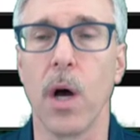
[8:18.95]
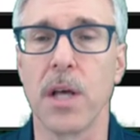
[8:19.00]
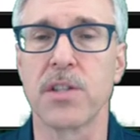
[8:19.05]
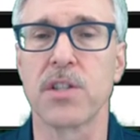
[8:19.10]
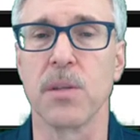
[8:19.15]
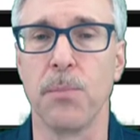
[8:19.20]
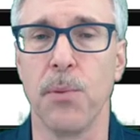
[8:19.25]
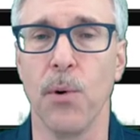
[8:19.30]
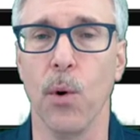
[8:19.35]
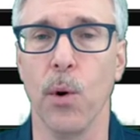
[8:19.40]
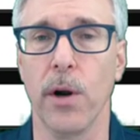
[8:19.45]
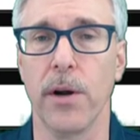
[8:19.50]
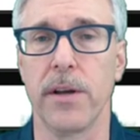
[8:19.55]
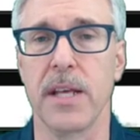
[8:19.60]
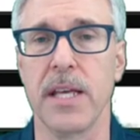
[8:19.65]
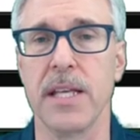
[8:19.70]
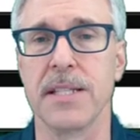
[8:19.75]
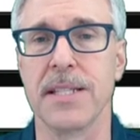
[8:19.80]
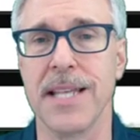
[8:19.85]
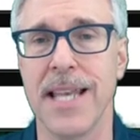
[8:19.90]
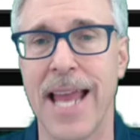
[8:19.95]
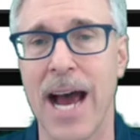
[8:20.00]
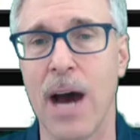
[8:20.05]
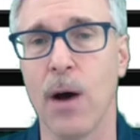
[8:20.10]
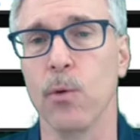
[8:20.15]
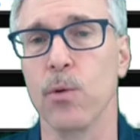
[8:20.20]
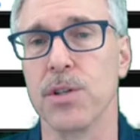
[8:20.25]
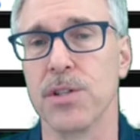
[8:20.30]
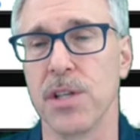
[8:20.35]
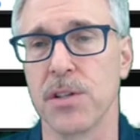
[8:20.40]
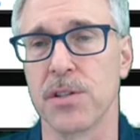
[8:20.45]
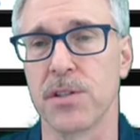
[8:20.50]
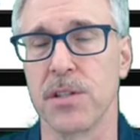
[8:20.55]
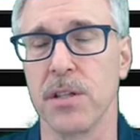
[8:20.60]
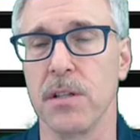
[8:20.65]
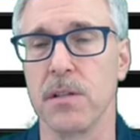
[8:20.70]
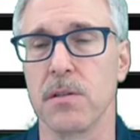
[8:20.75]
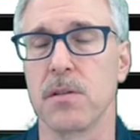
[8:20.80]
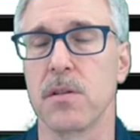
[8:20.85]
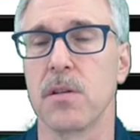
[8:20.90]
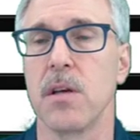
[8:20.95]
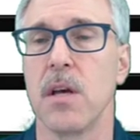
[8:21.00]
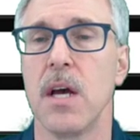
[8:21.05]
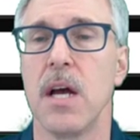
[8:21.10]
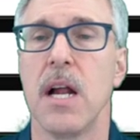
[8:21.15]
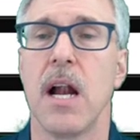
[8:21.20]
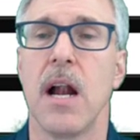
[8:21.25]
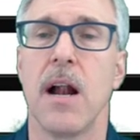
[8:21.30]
was support, is now resistance.